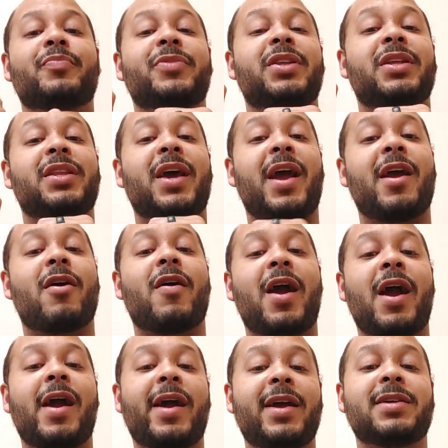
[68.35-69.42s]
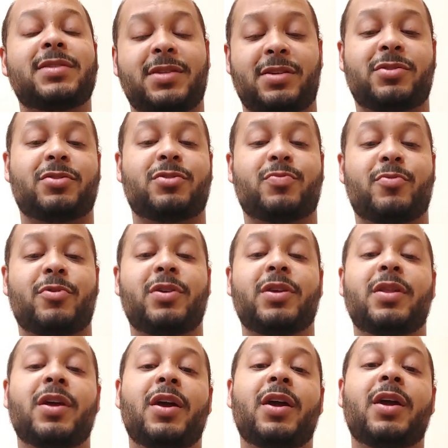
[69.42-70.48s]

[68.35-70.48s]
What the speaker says: than the air our ancestors breathed.